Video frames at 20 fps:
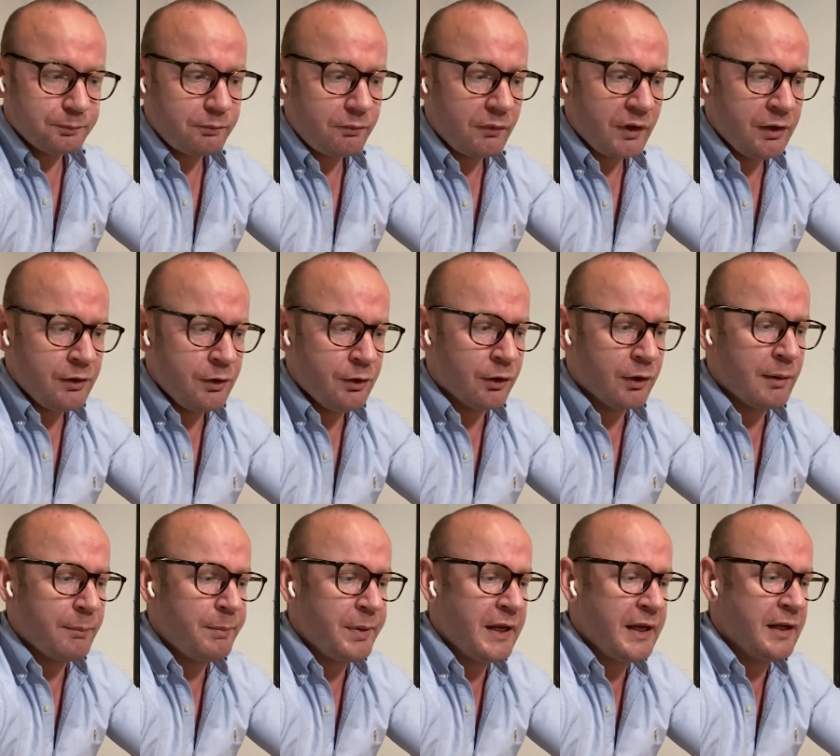
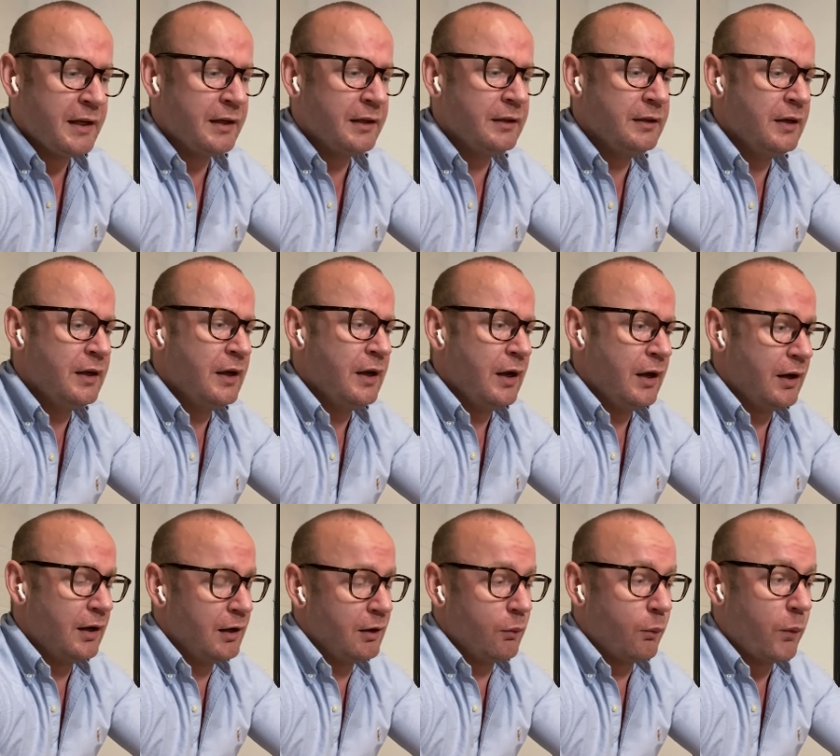European,
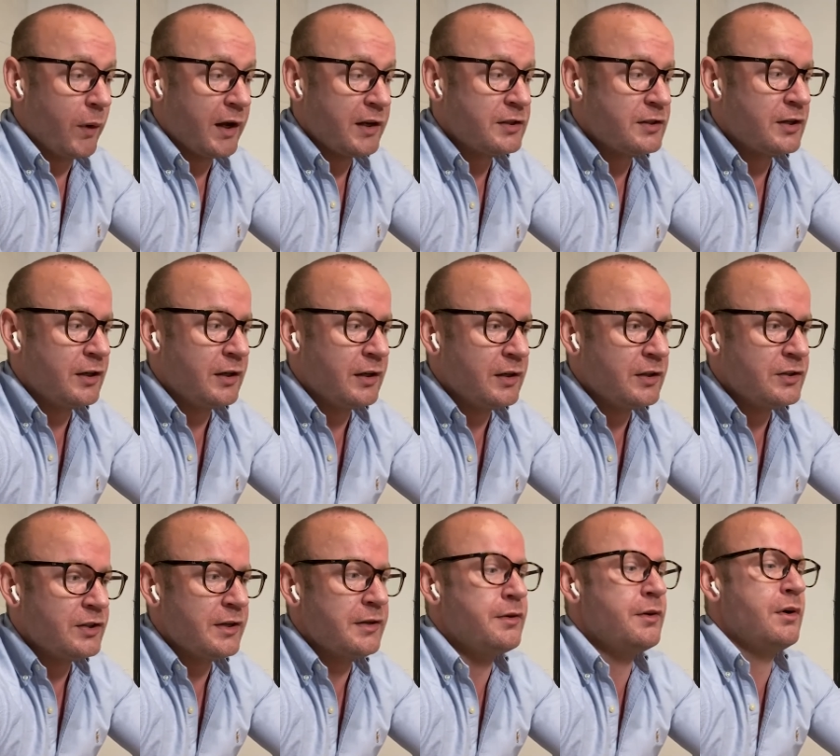Western in
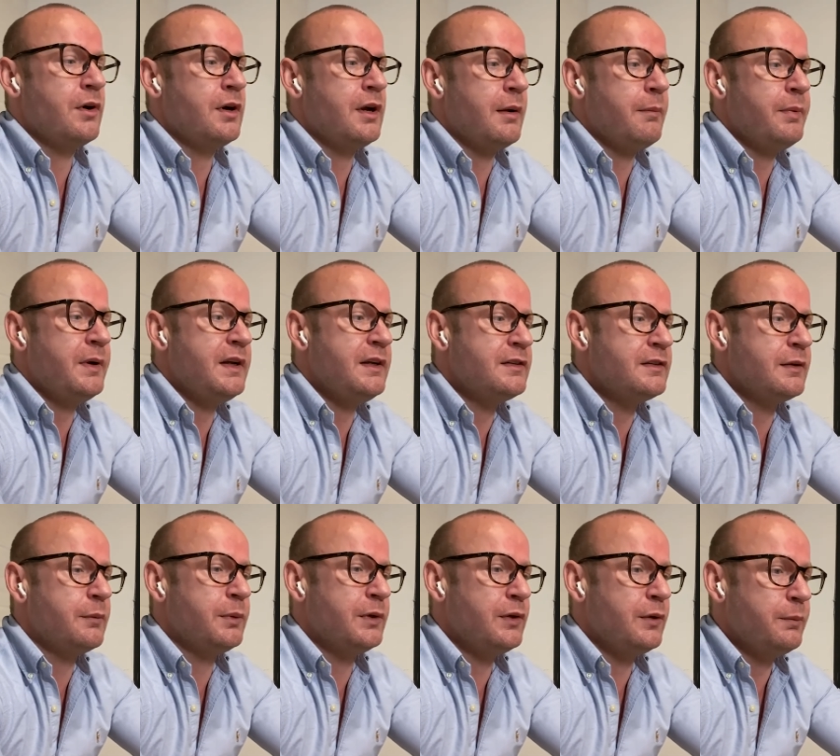general,
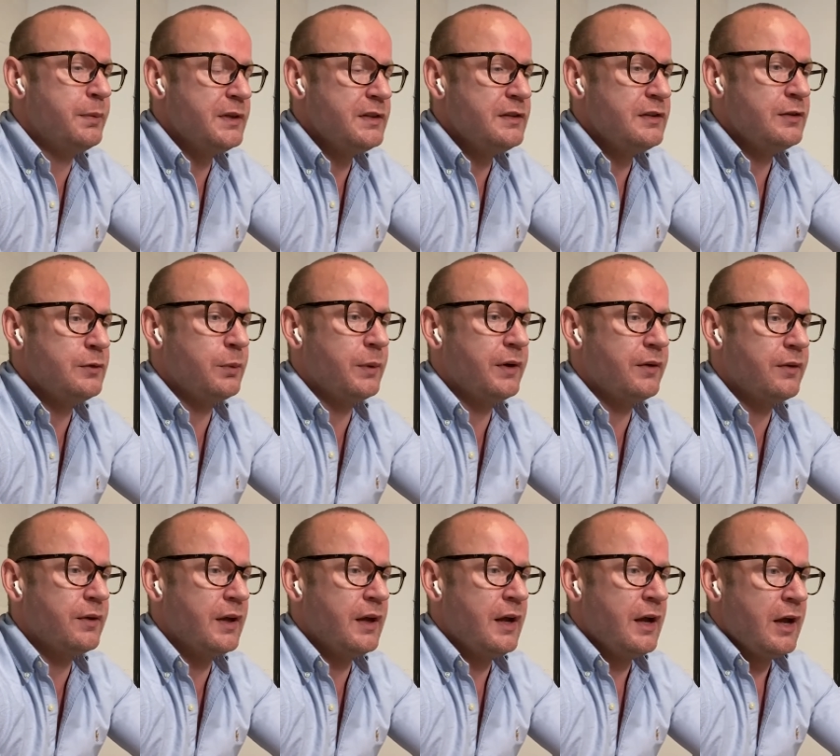companies that we do business
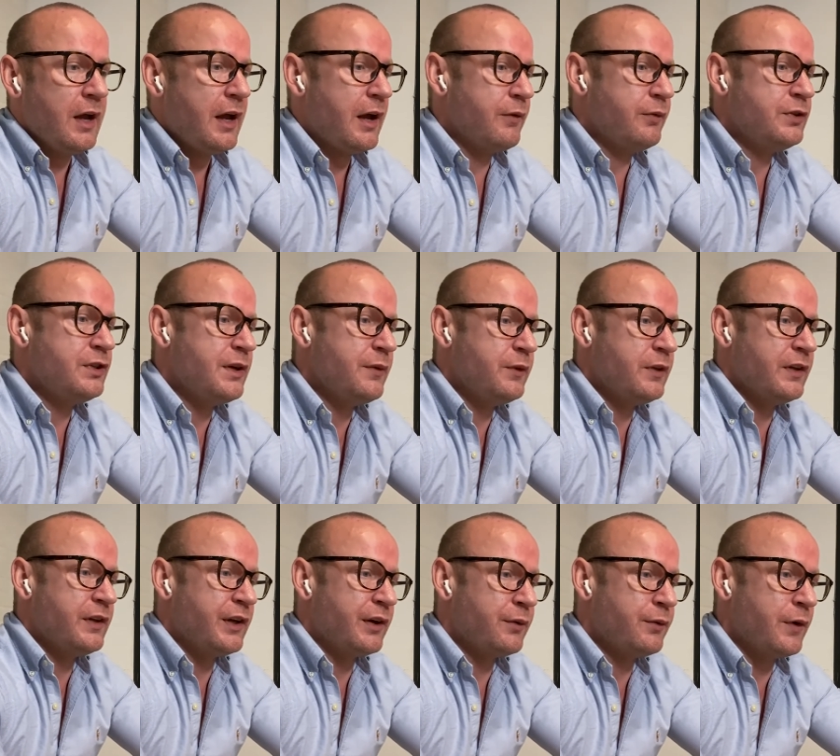with have
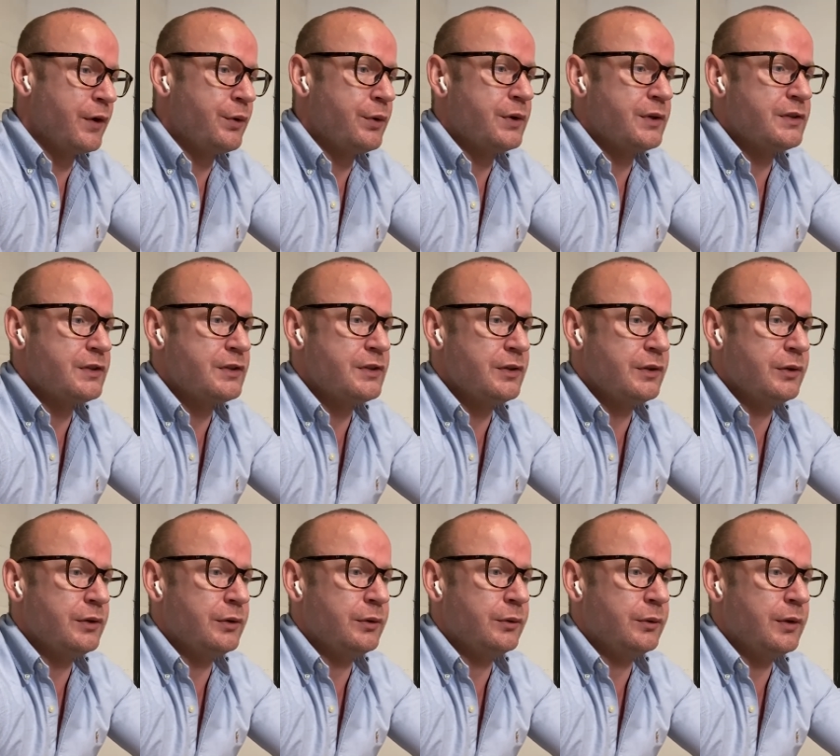shifted their focus
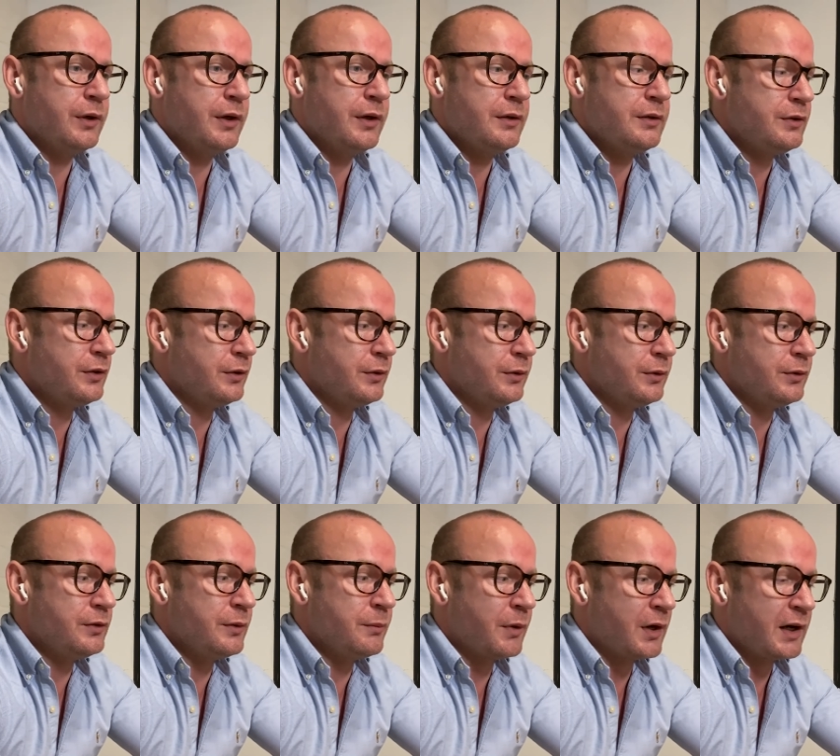to
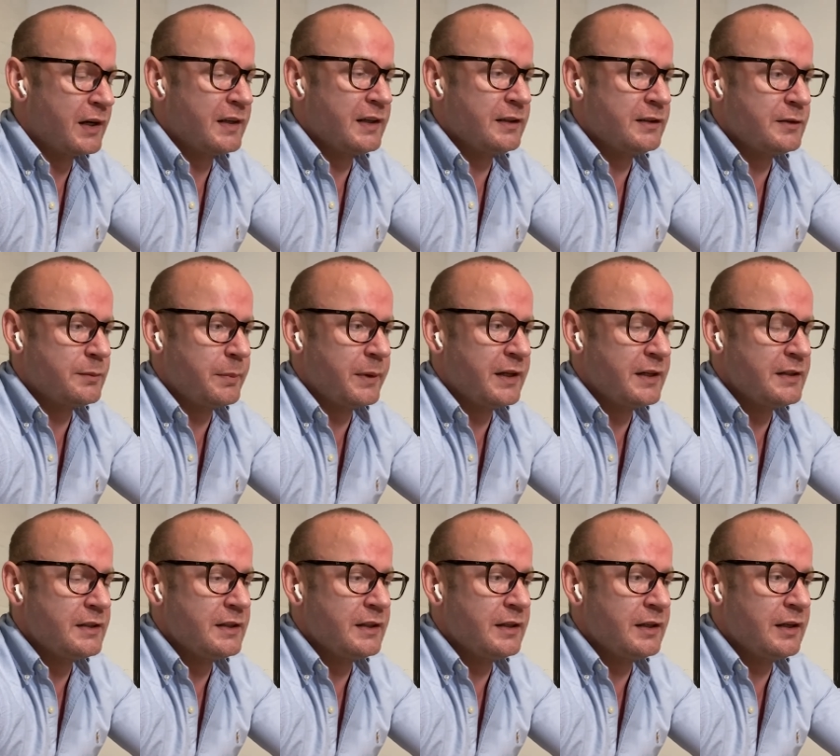marketing
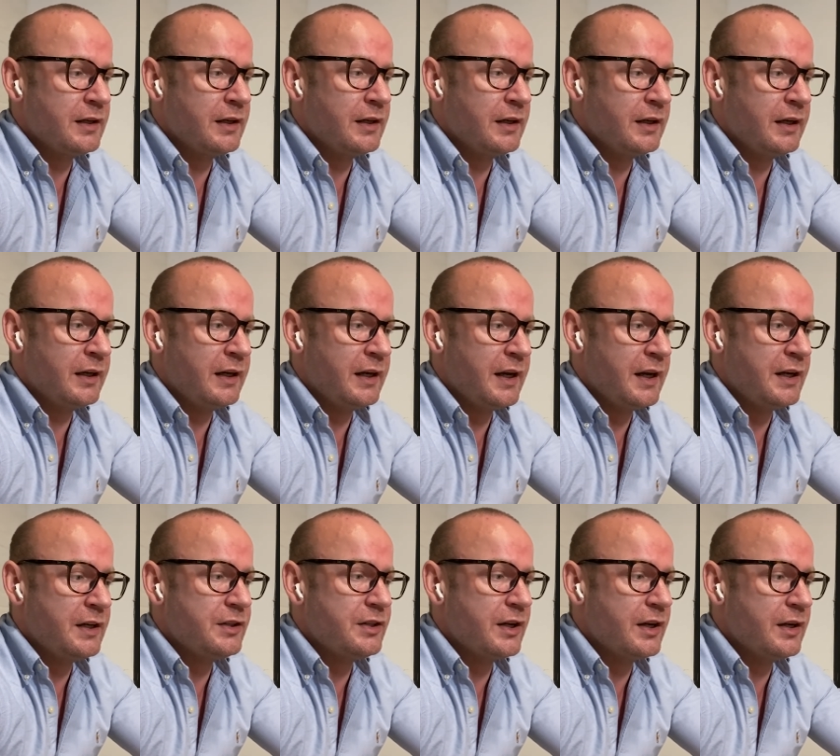spend in
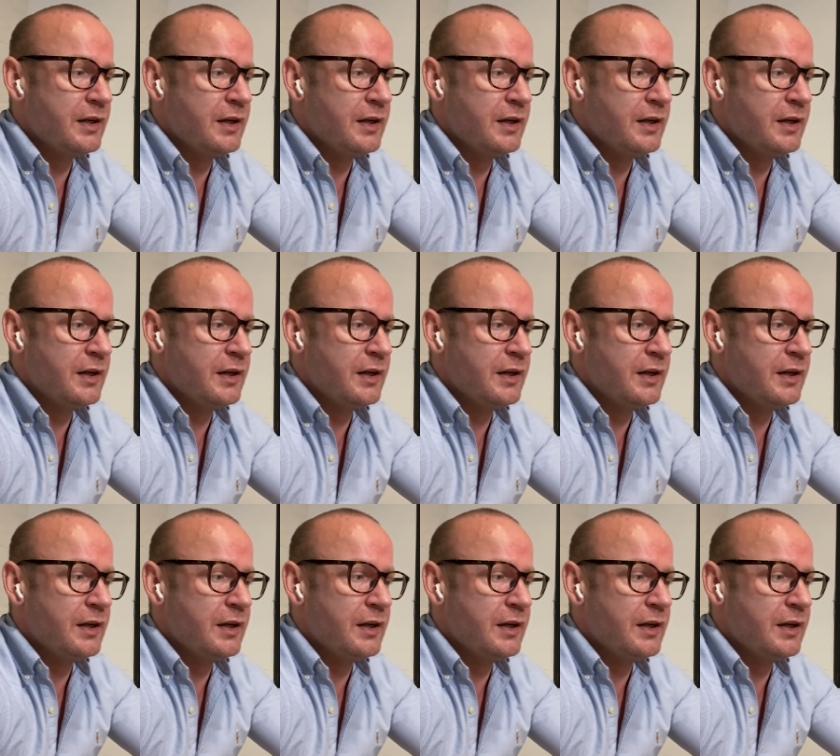Asia.